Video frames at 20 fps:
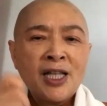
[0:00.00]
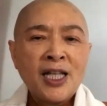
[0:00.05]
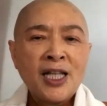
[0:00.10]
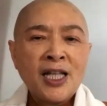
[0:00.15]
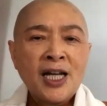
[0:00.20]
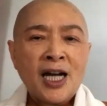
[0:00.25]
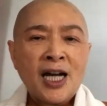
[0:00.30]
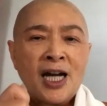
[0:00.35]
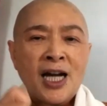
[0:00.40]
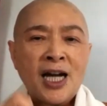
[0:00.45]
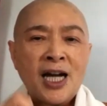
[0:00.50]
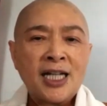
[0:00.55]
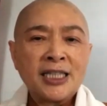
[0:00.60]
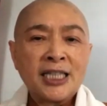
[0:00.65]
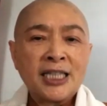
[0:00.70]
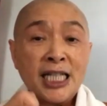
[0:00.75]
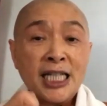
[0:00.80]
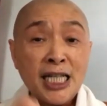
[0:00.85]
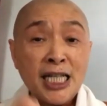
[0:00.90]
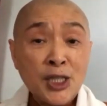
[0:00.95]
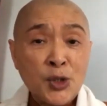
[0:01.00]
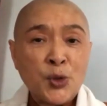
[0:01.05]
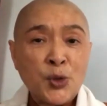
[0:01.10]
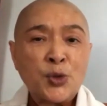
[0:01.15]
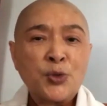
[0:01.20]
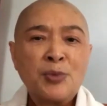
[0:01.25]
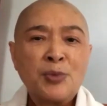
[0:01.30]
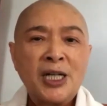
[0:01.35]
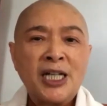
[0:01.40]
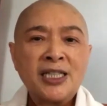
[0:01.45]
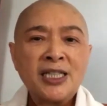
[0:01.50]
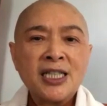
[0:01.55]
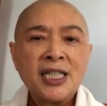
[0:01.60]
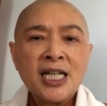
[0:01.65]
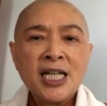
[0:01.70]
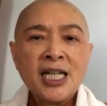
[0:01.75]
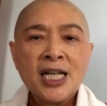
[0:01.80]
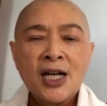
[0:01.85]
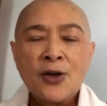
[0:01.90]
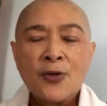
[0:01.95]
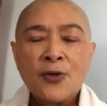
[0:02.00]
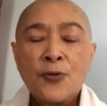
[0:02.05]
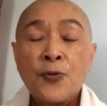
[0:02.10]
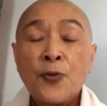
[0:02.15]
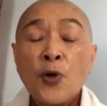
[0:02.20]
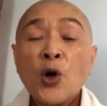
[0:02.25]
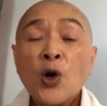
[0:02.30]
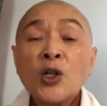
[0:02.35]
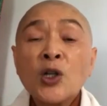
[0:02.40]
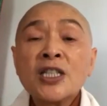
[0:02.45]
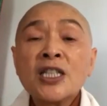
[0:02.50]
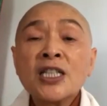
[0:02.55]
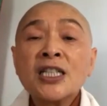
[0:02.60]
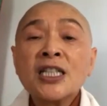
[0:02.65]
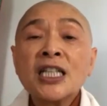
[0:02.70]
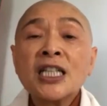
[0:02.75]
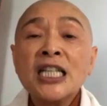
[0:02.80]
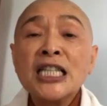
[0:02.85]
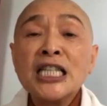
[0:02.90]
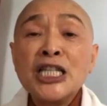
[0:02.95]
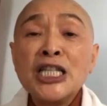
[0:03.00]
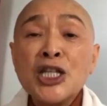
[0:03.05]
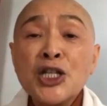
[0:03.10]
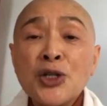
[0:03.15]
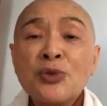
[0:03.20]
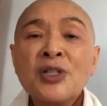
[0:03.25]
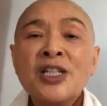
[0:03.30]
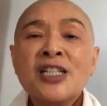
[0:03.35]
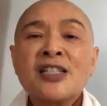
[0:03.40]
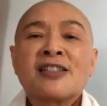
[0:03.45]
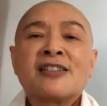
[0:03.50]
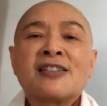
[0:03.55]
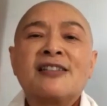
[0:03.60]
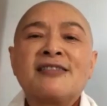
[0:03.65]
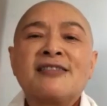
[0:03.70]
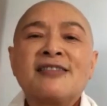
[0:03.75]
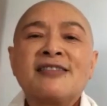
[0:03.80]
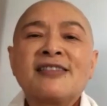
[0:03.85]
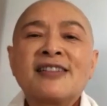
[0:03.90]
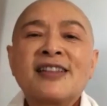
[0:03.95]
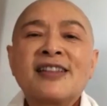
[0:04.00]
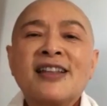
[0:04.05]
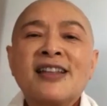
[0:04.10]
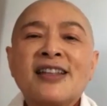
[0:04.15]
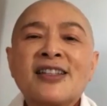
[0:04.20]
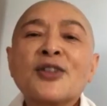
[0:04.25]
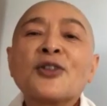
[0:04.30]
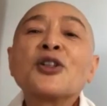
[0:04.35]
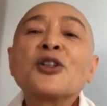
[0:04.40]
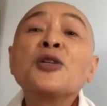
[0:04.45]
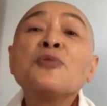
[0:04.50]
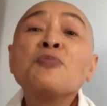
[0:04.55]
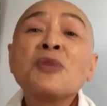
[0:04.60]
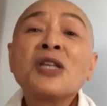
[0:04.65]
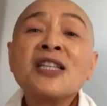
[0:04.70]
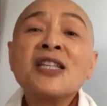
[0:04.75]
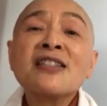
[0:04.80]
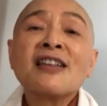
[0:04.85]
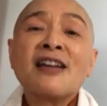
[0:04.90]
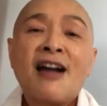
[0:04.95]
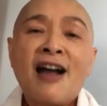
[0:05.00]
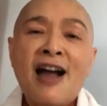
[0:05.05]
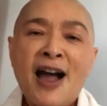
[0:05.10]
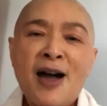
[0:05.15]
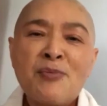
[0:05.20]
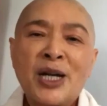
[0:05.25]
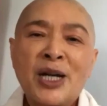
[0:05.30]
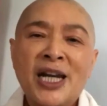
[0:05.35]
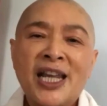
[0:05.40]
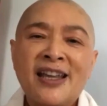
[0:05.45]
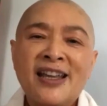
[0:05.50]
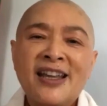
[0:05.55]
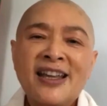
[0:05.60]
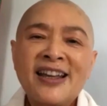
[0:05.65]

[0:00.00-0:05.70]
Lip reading: the instrument for the in unison. So it means a harmony.